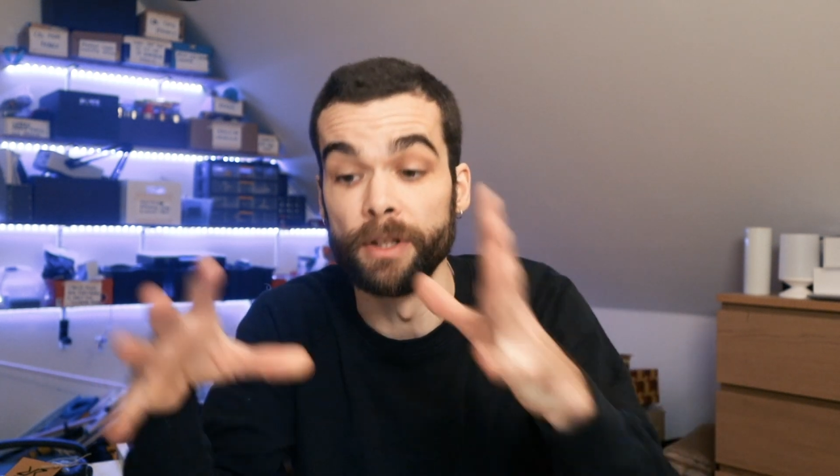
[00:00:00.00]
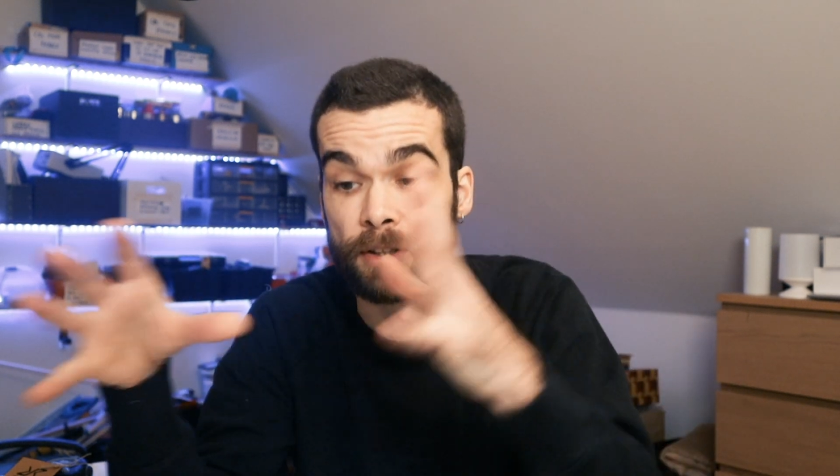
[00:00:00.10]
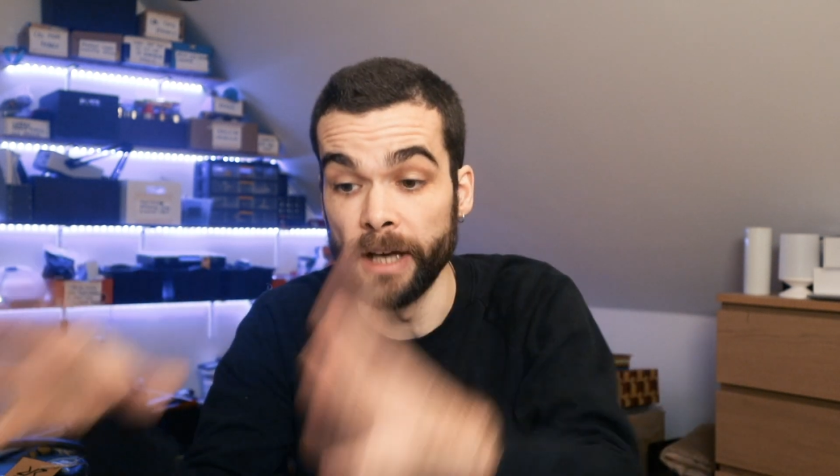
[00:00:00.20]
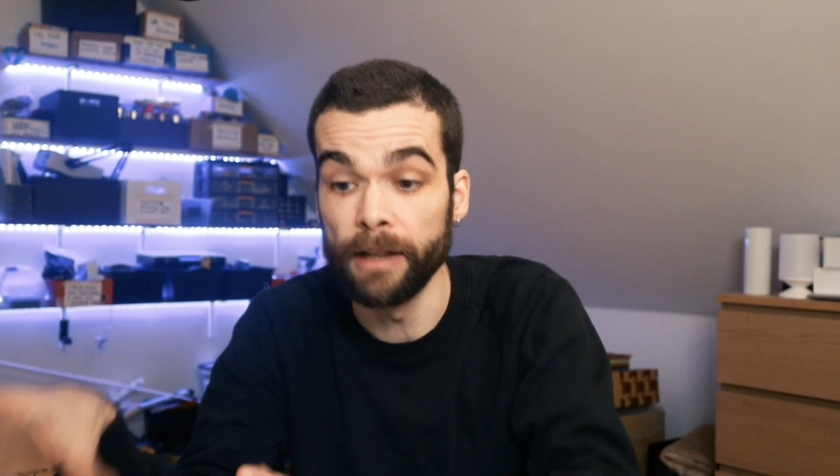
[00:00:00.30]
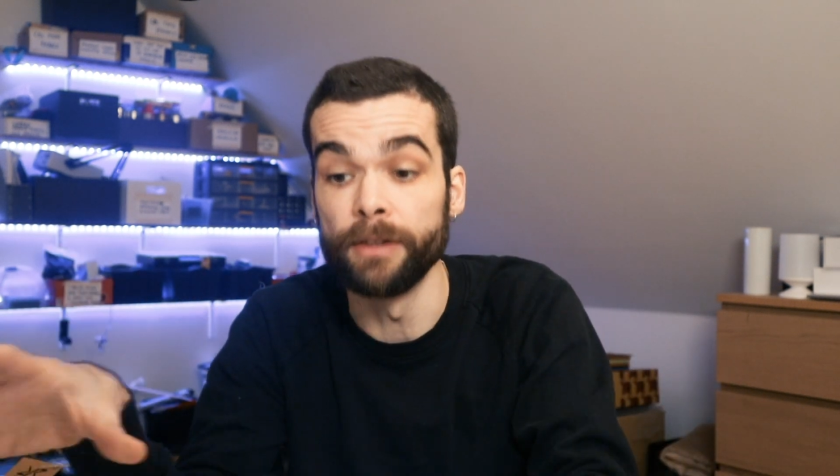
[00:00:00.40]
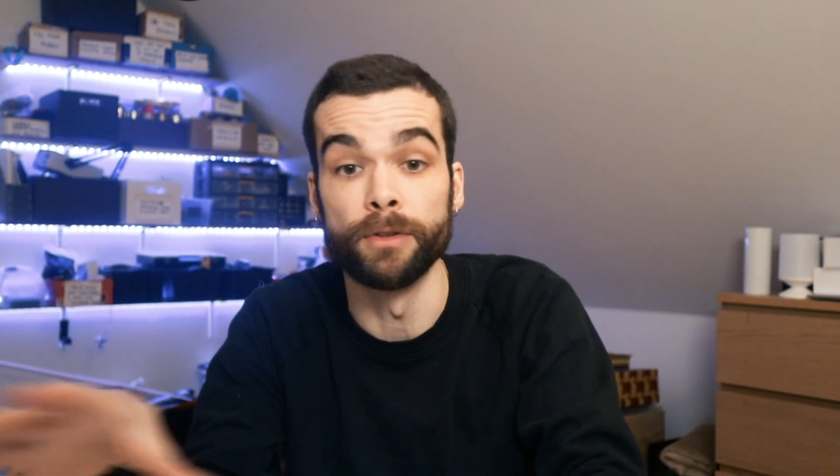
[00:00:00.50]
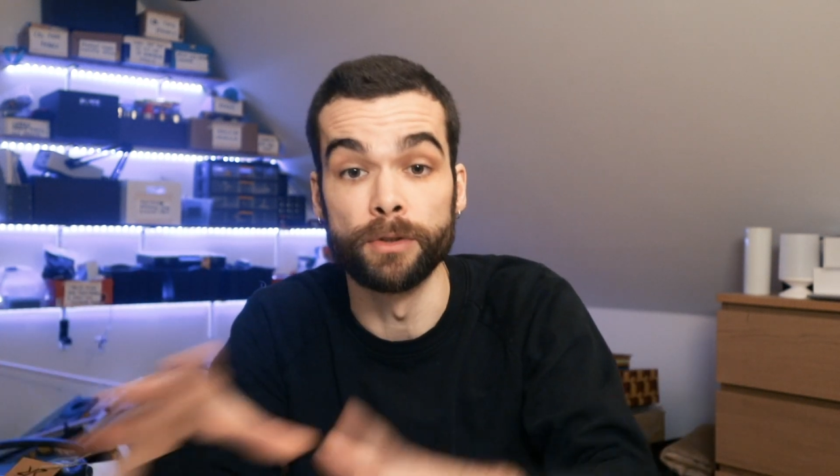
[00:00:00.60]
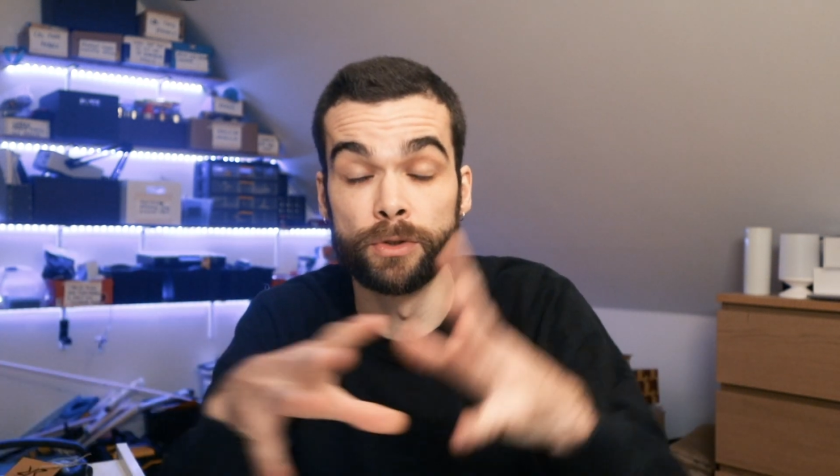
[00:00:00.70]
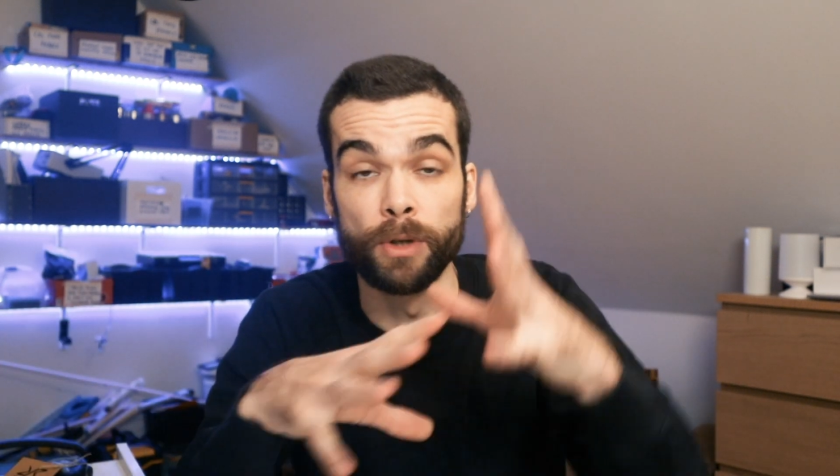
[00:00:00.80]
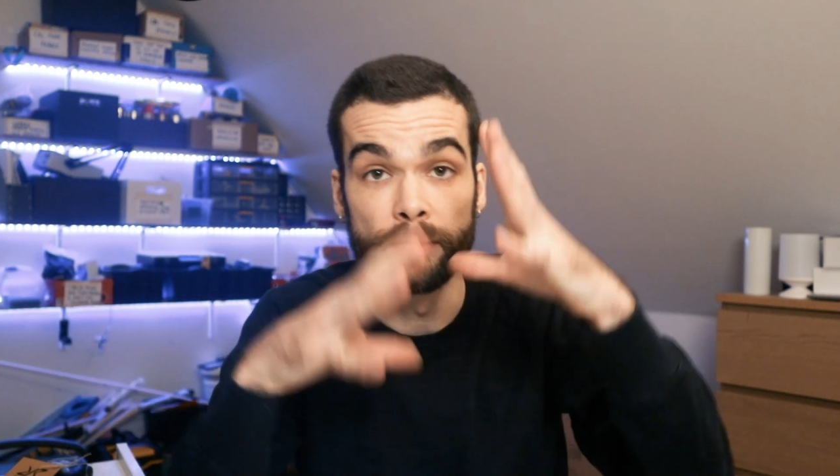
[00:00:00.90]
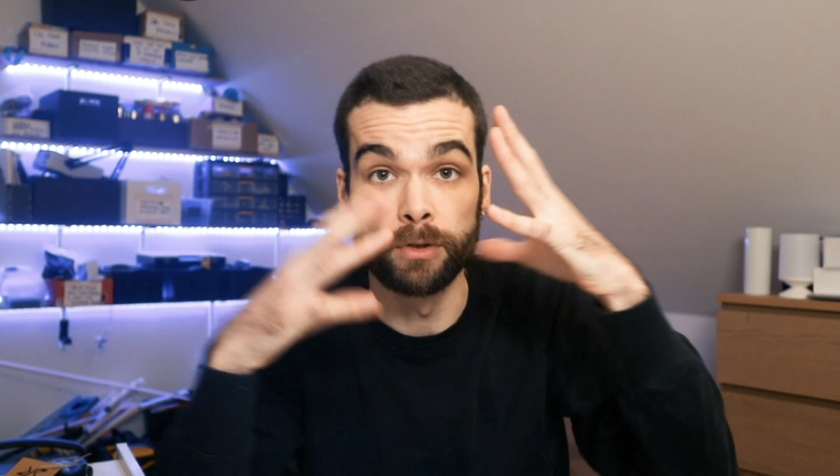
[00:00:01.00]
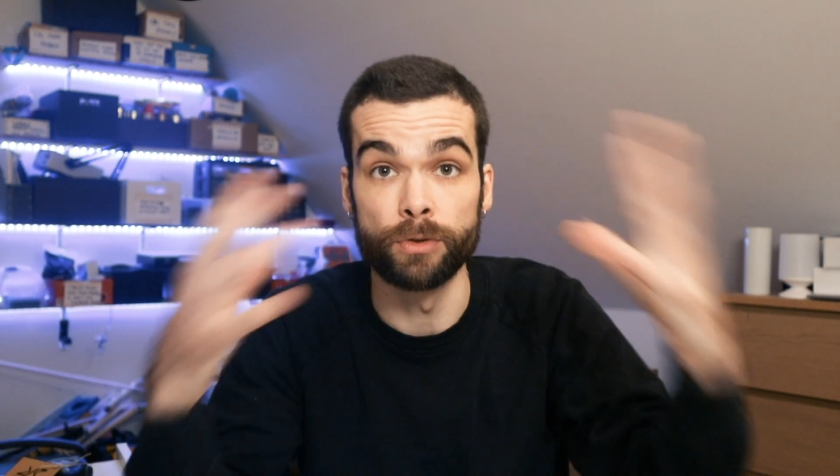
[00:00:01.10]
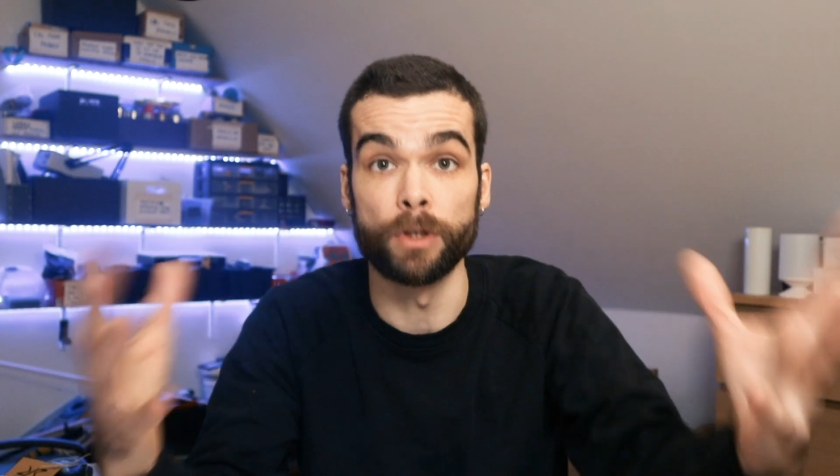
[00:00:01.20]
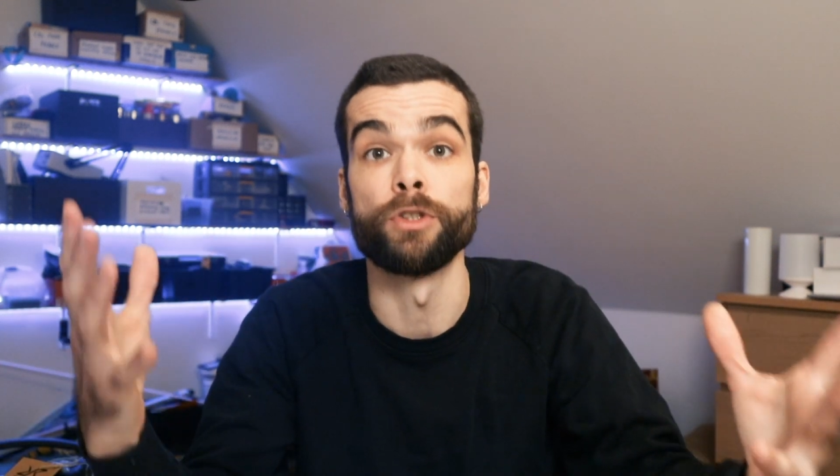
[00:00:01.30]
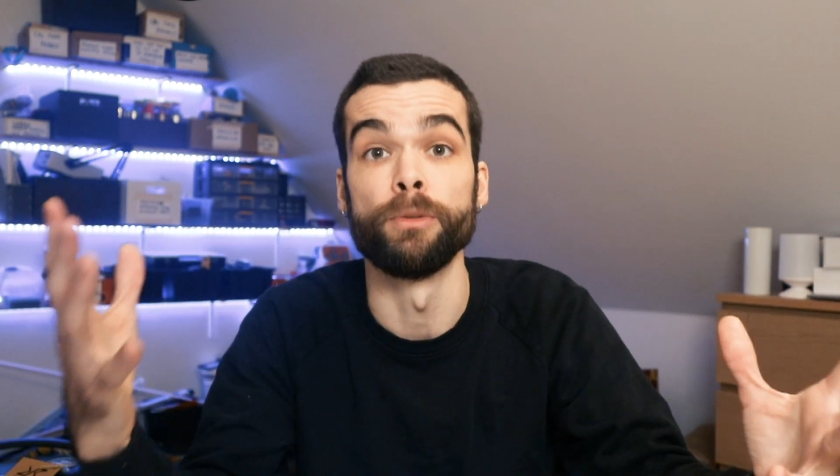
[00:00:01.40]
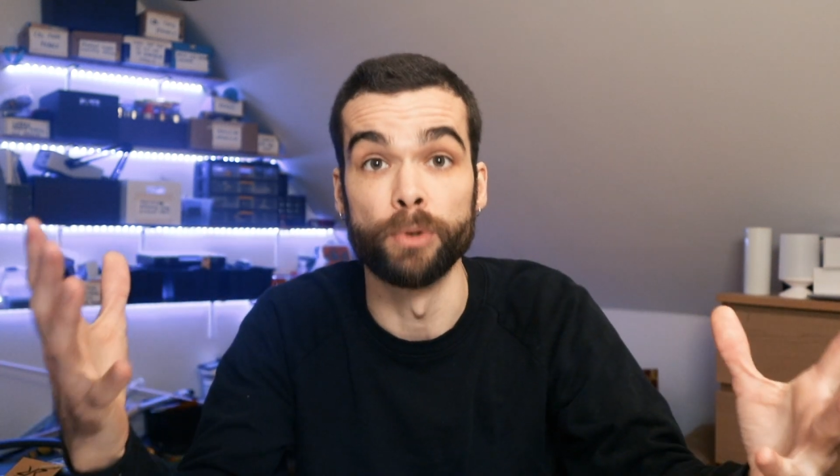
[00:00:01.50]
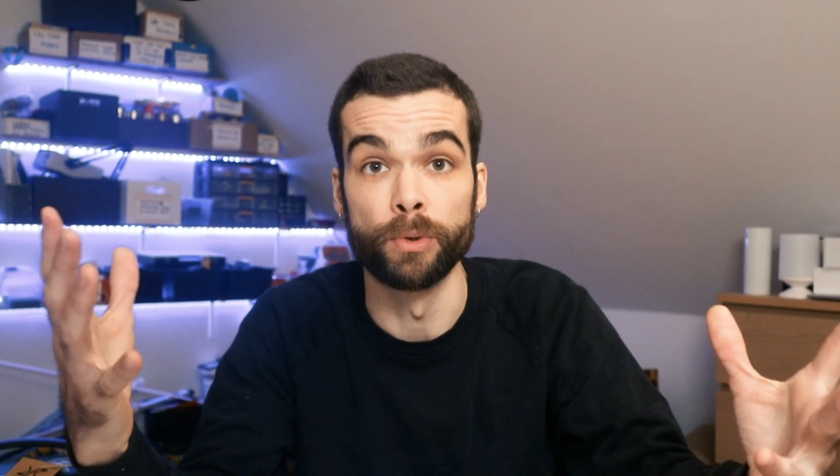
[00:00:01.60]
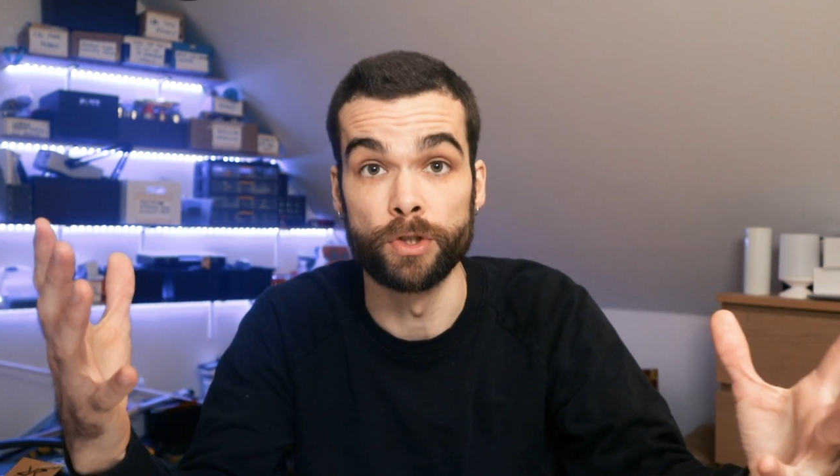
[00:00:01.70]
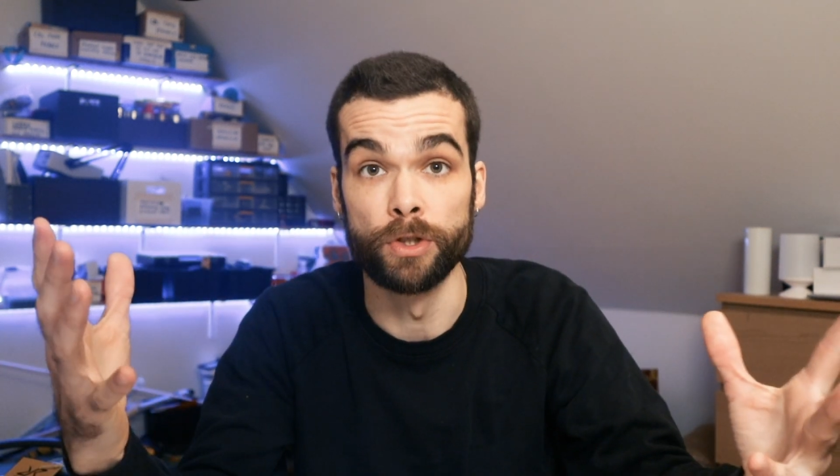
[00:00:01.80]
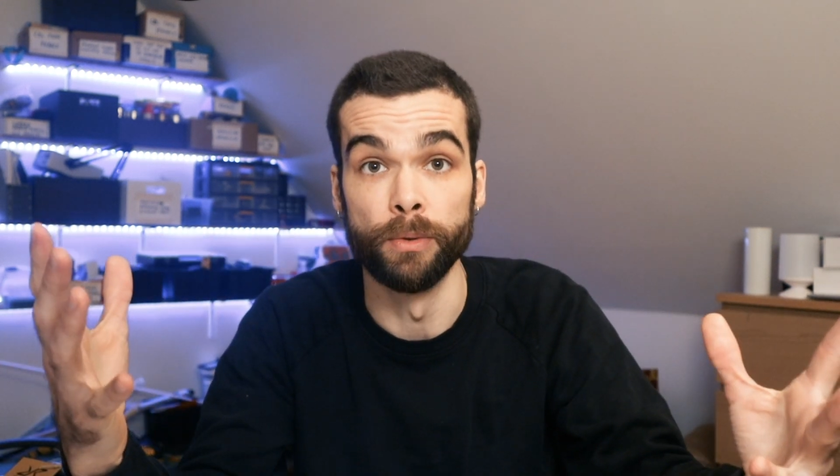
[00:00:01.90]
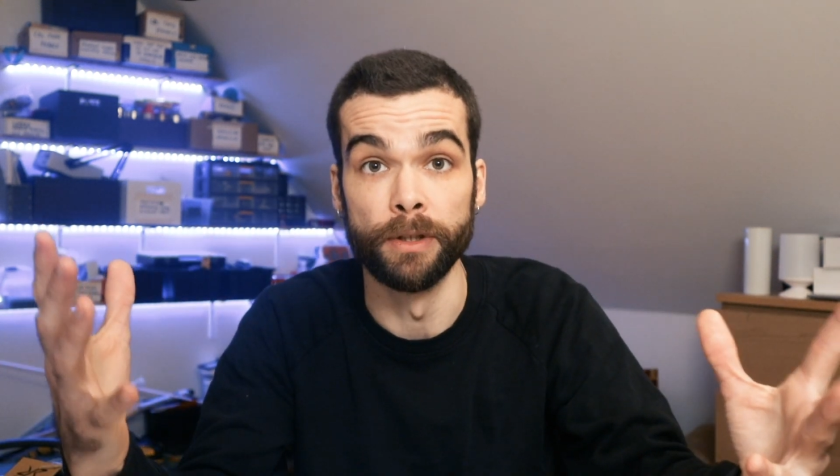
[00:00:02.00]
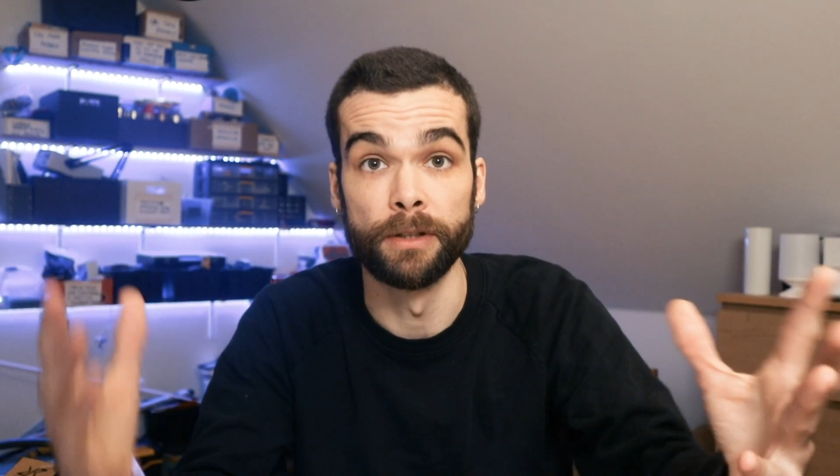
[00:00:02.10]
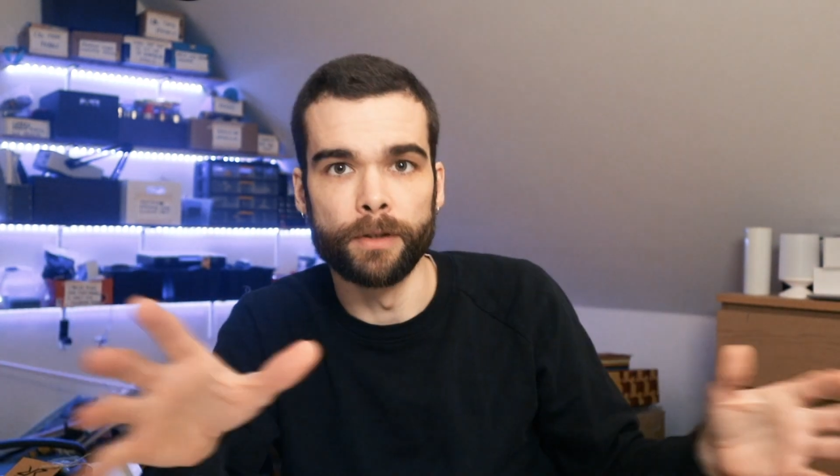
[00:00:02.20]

in the calendar to have a structured approach to it.